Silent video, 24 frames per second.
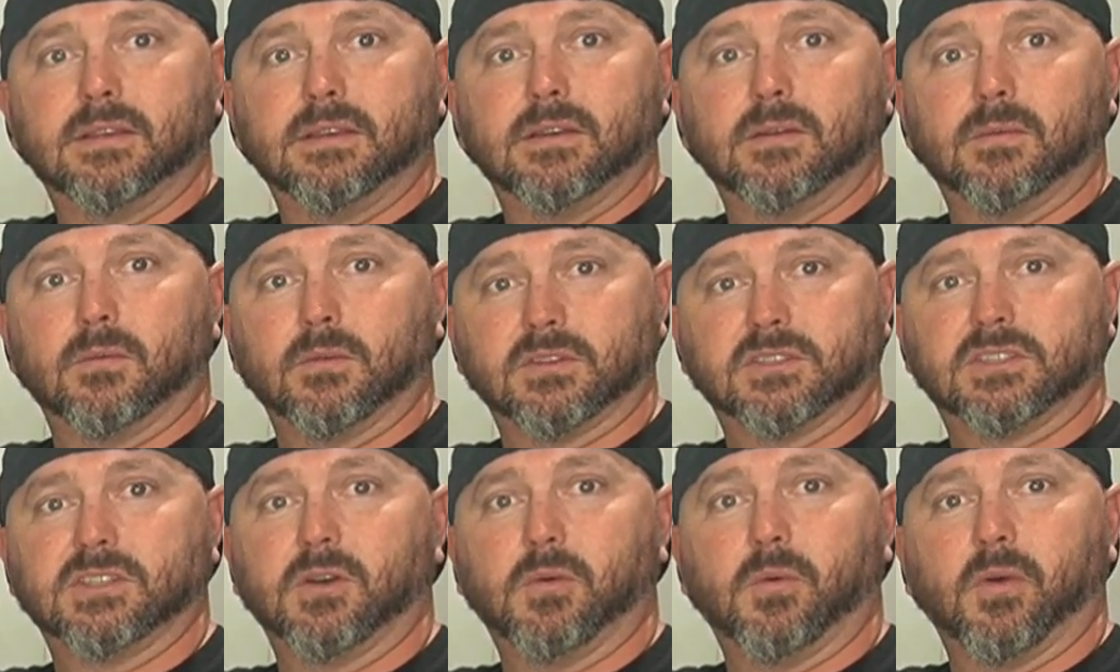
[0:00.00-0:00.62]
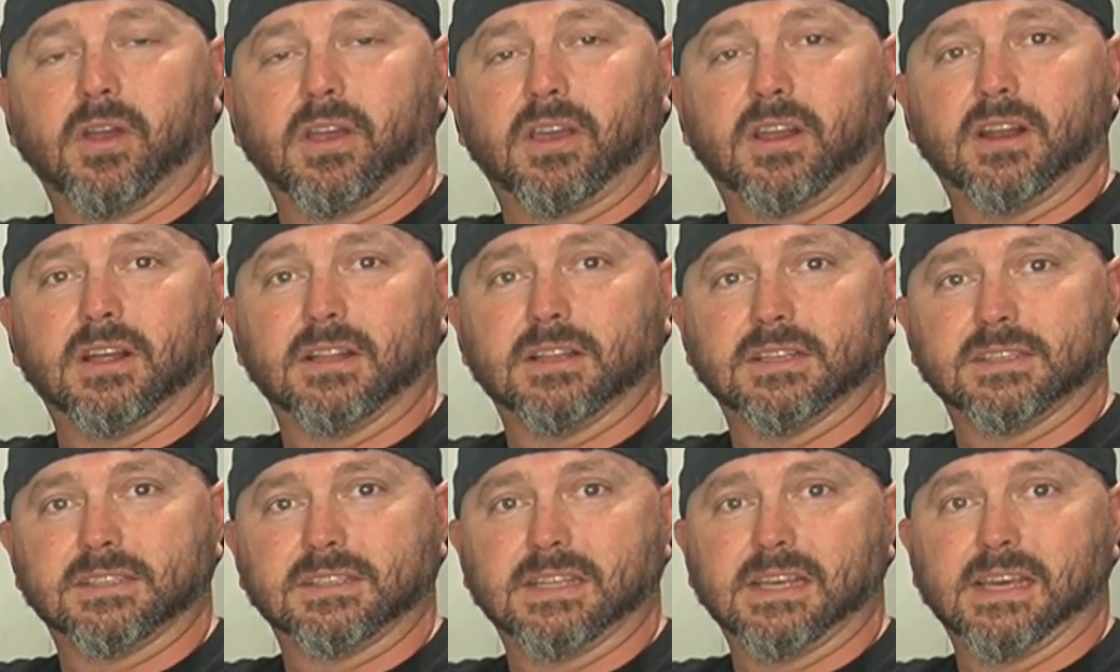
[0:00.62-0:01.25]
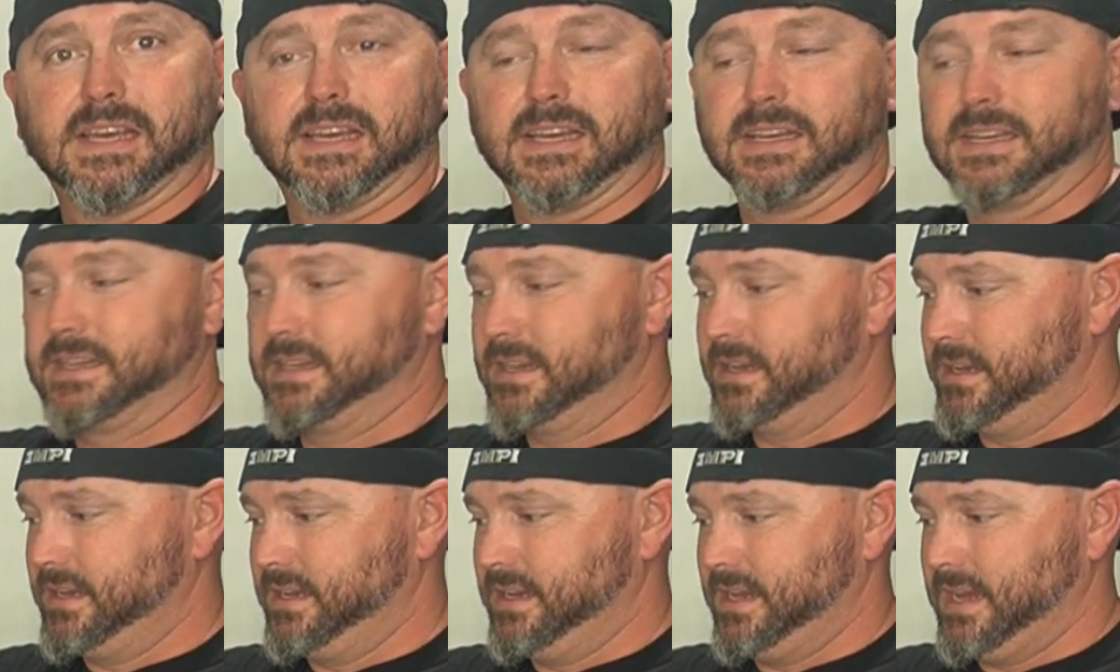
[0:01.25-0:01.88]
We're still working on this thing.
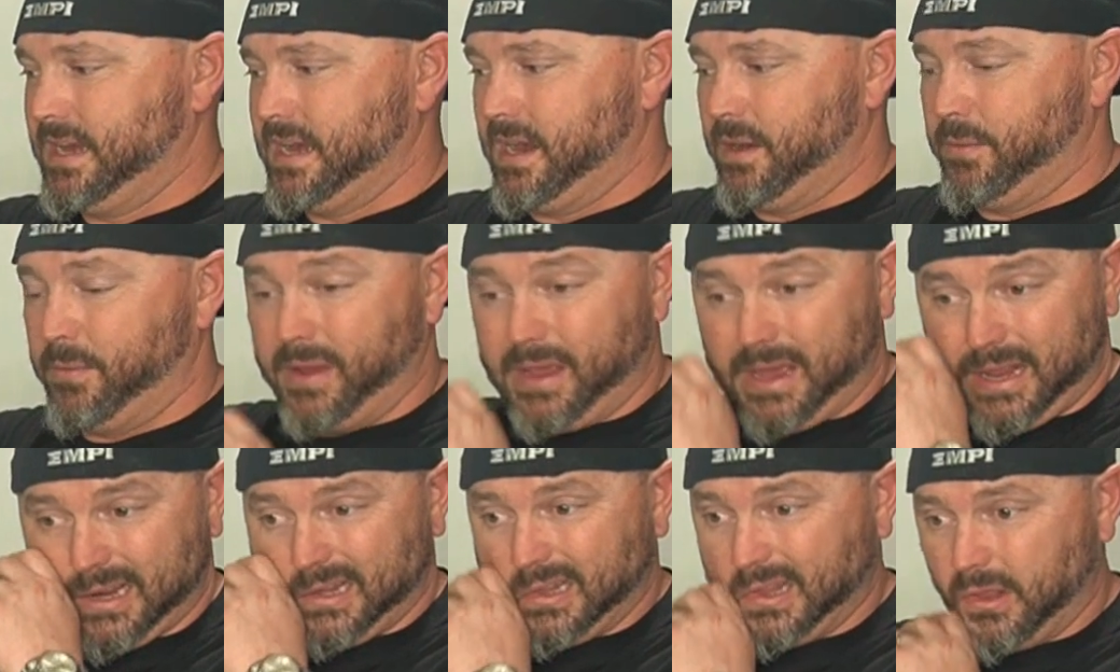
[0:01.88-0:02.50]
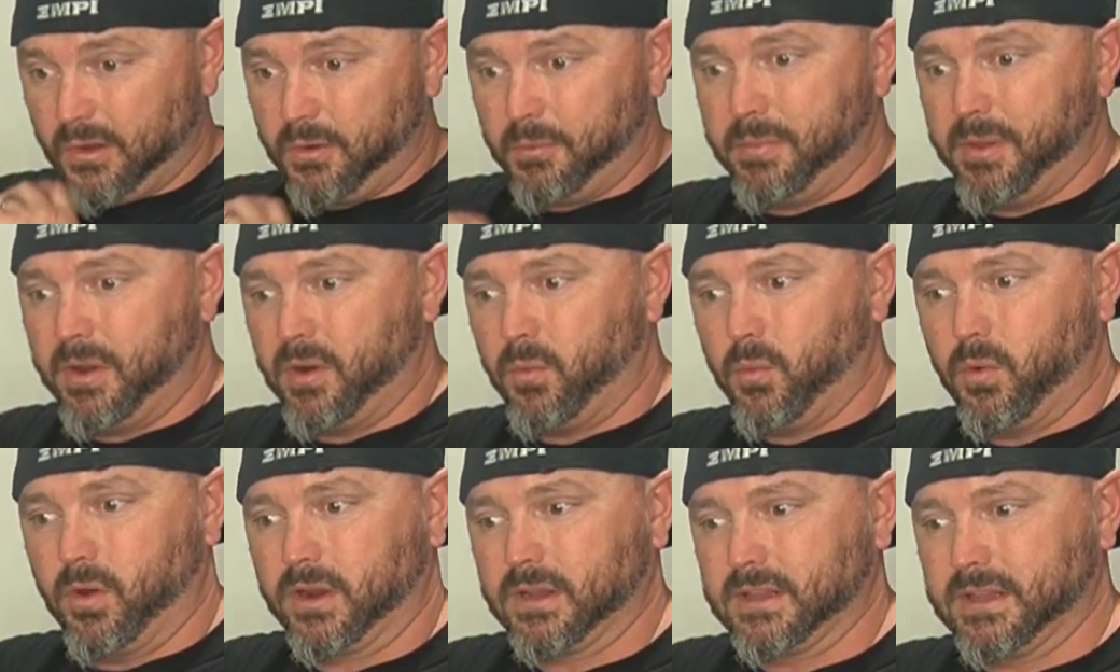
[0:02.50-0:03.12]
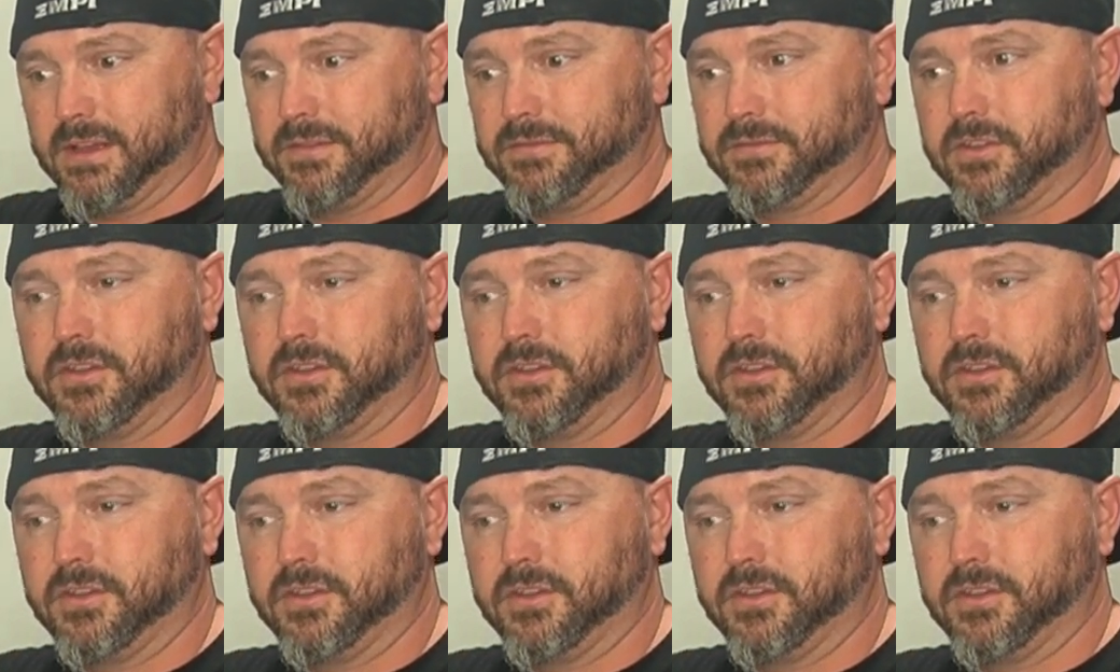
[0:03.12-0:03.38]
We got a little bit of work left